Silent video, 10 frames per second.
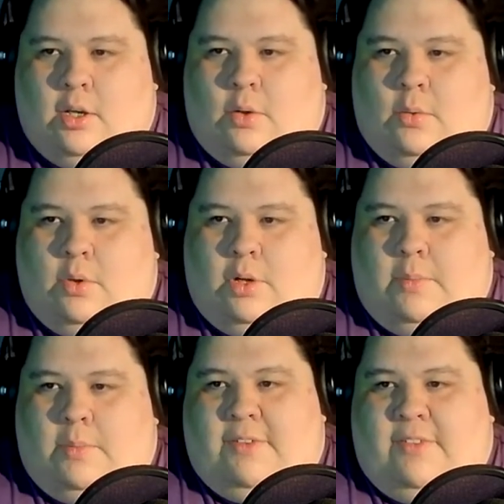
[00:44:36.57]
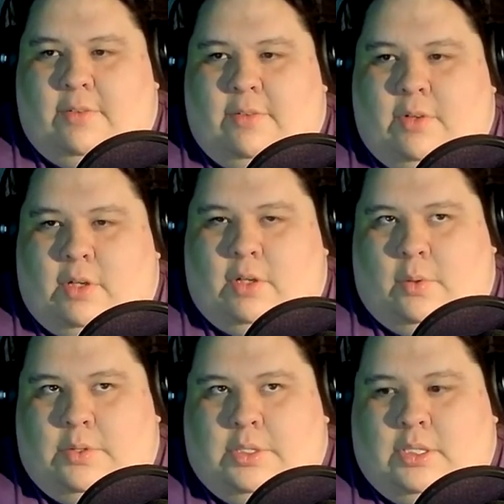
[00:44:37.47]
one of my favorite
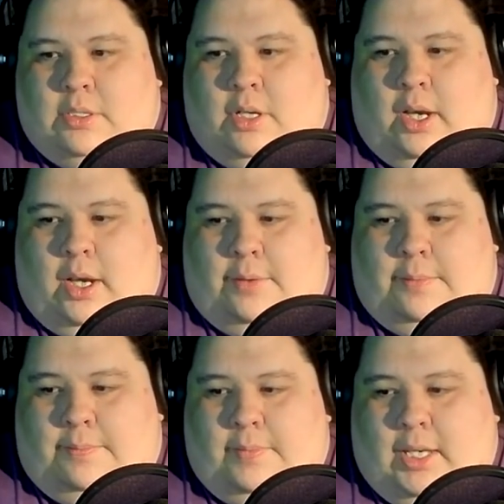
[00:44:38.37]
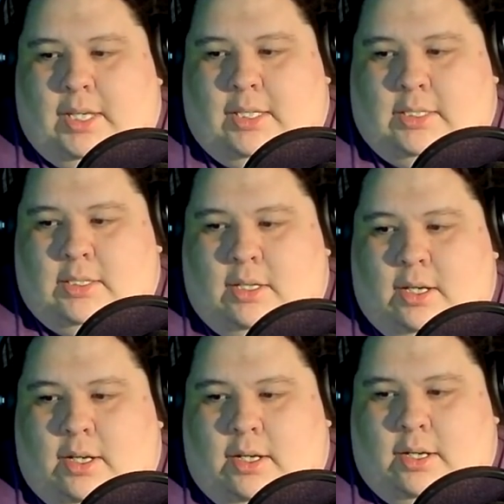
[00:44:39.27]
quotes um, is
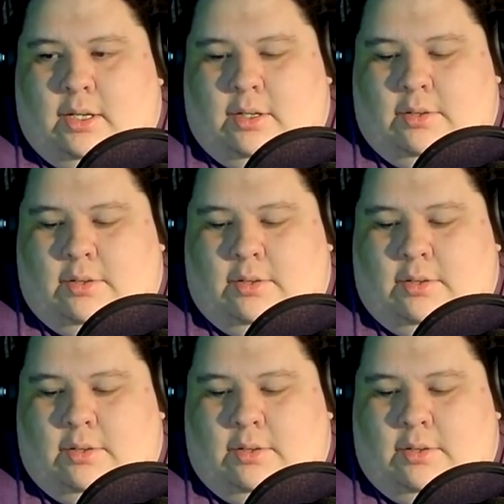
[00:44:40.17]
uh,